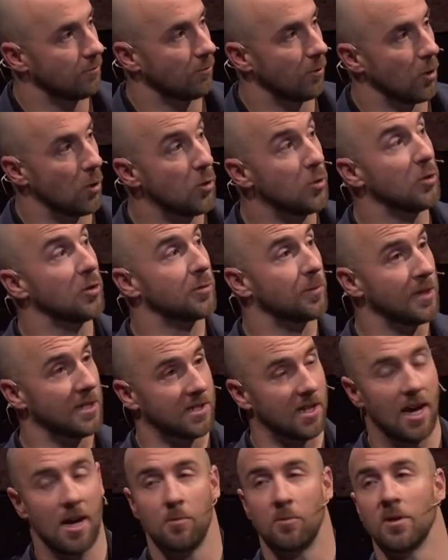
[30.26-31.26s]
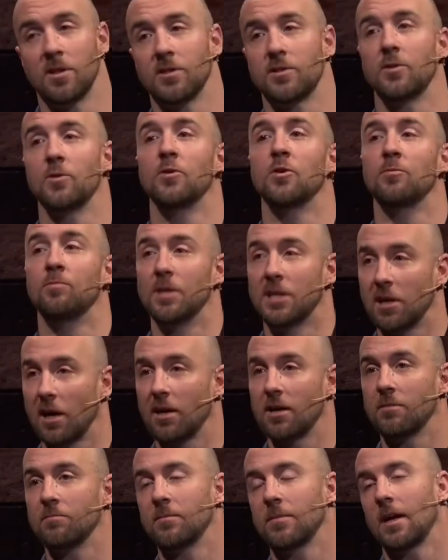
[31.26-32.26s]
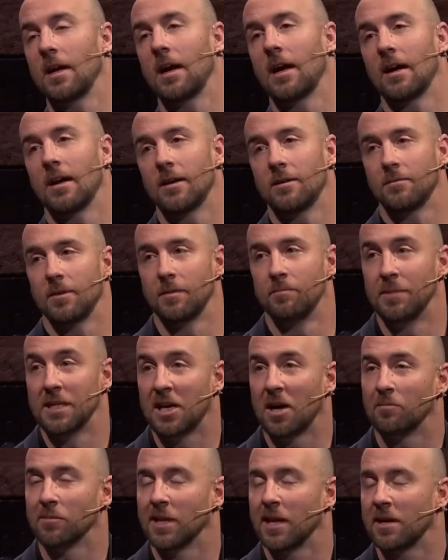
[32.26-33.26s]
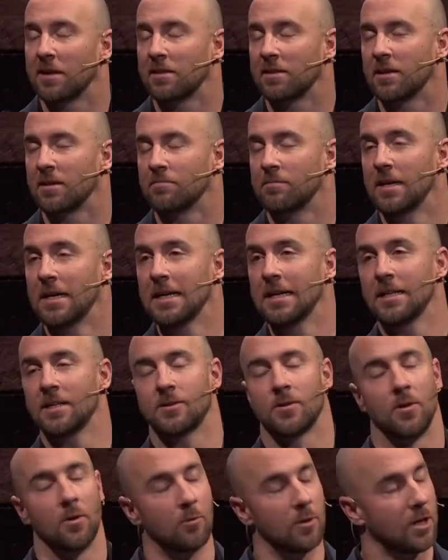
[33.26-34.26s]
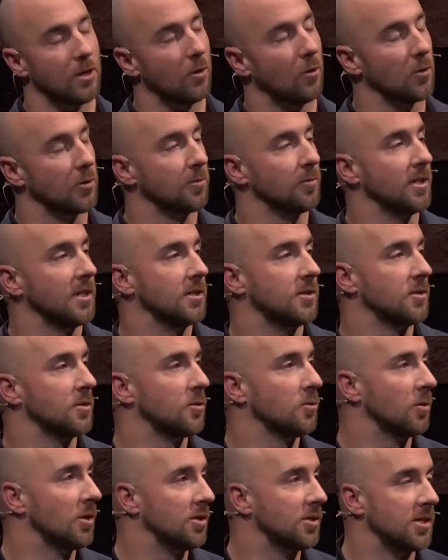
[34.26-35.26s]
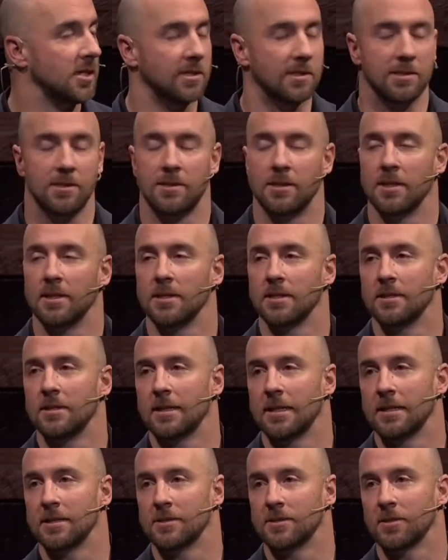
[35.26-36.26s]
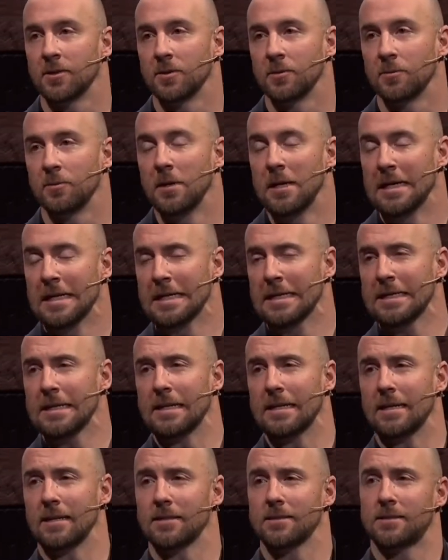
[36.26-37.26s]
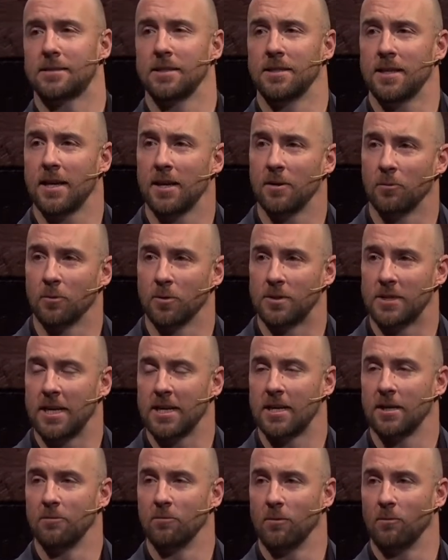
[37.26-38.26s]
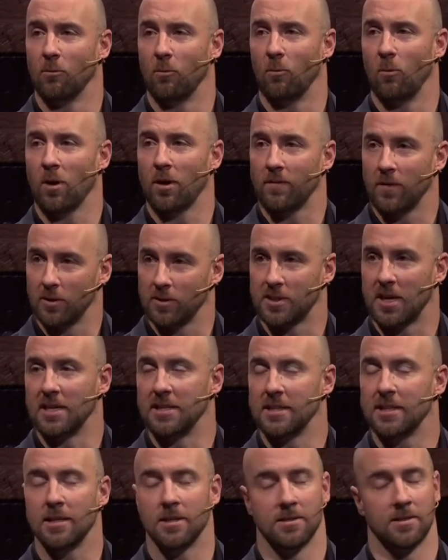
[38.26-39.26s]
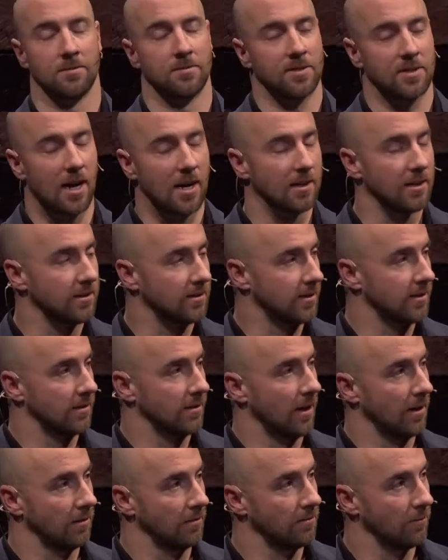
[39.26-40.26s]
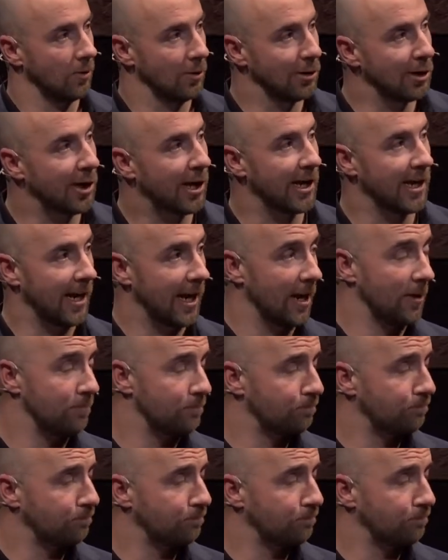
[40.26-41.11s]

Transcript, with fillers: who you spend time with is who you become uh, and become like them so that we can ultimately do what Jesus did. And so, uh, today, we're taking one of those ideas of silence and, and looking at